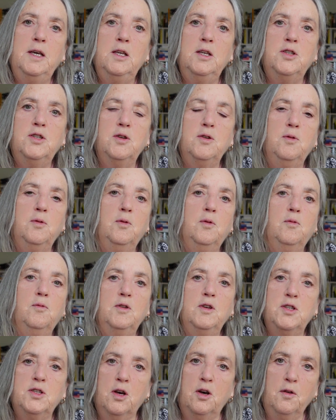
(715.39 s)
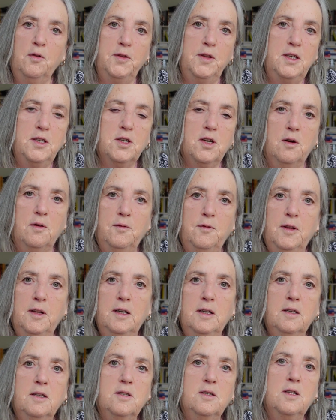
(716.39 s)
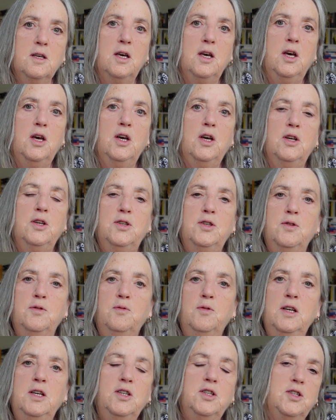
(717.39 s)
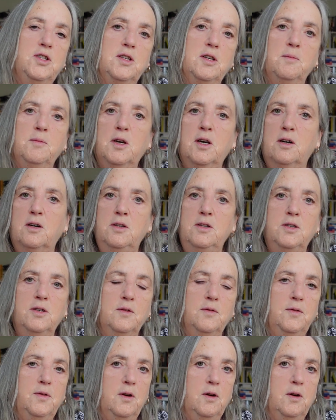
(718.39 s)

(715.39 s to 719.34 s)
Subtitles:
to resolve these conflicts, to reach some kind of